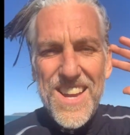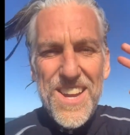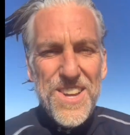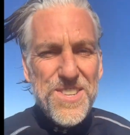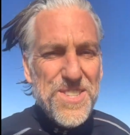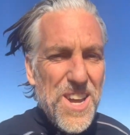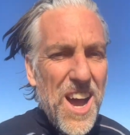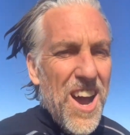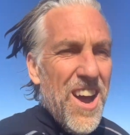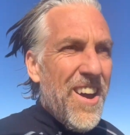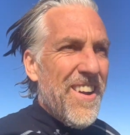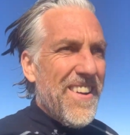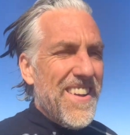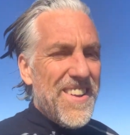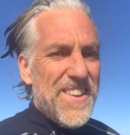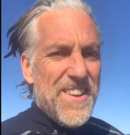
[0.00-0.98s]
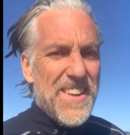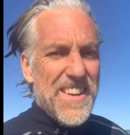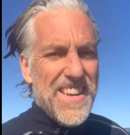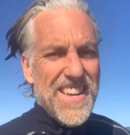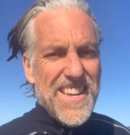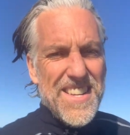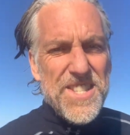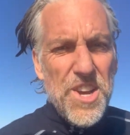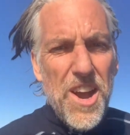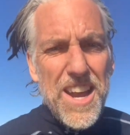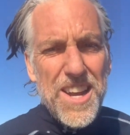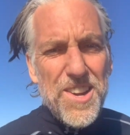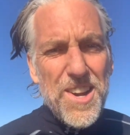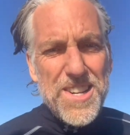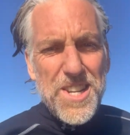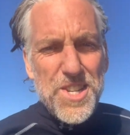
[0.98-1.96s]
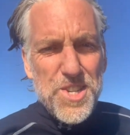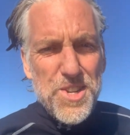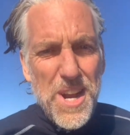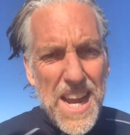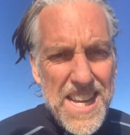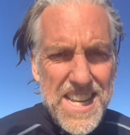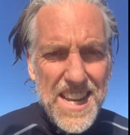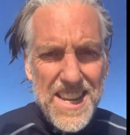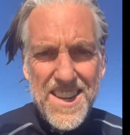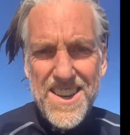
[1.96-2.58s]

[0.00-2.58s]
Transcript: So, so I got distracted